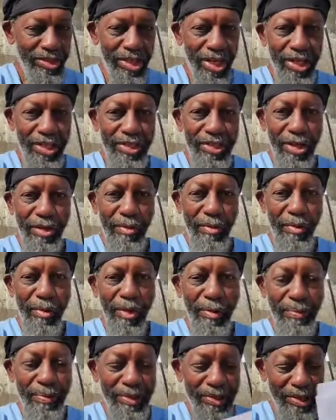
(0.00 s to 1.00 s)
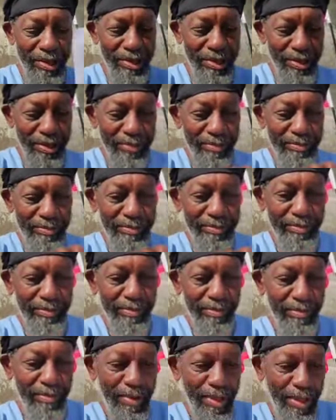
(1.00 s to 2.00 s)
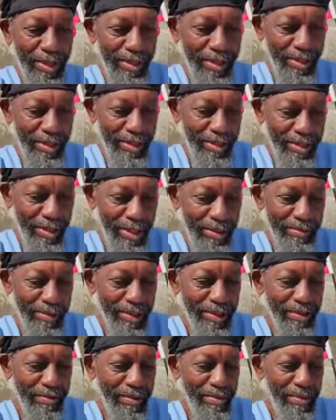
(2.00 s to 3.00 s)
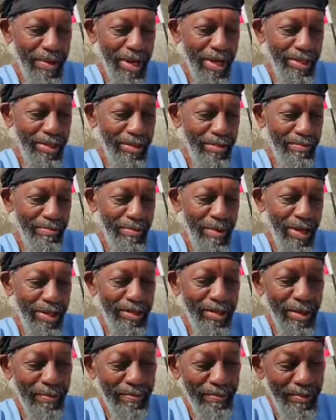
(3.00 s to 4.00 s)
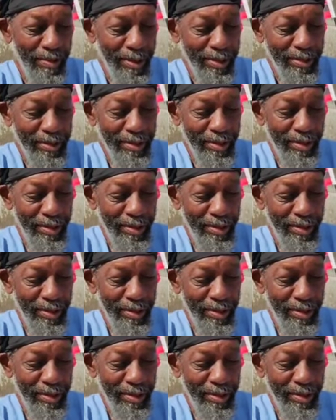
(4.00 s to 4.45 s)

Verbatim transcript: change.org petition. Now, just to remind you, remind you up front,